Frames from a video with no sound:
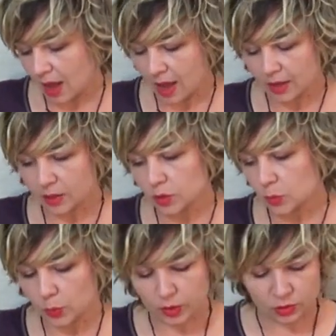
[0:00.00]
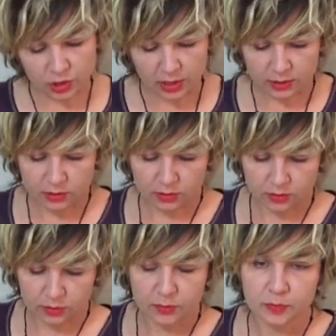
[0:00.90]
and we
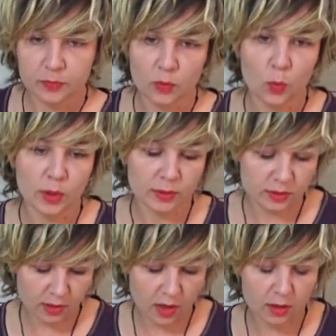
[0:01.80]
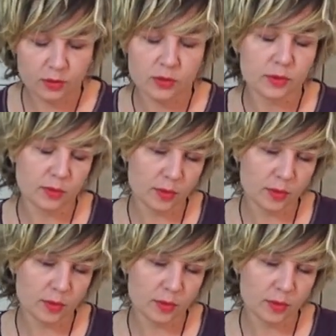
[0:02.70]
just will start